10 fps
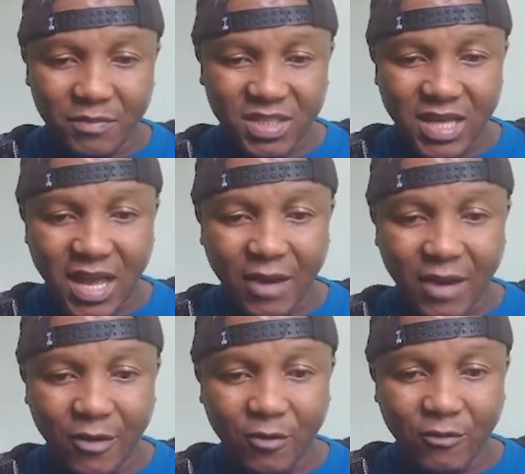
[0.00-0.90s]
Let me just turn
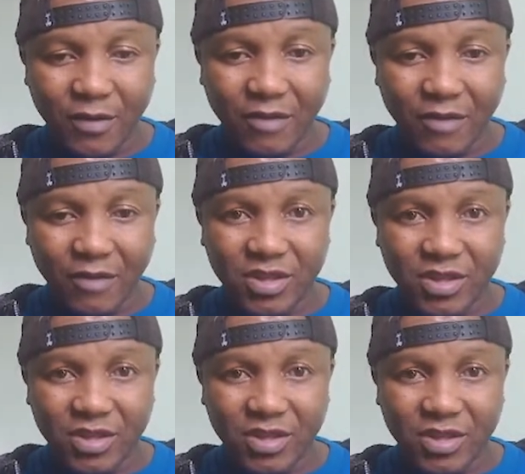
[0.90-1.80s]
off everything so
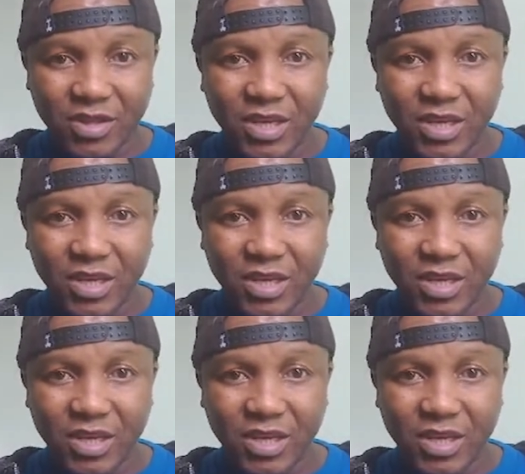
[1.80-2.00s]
I'm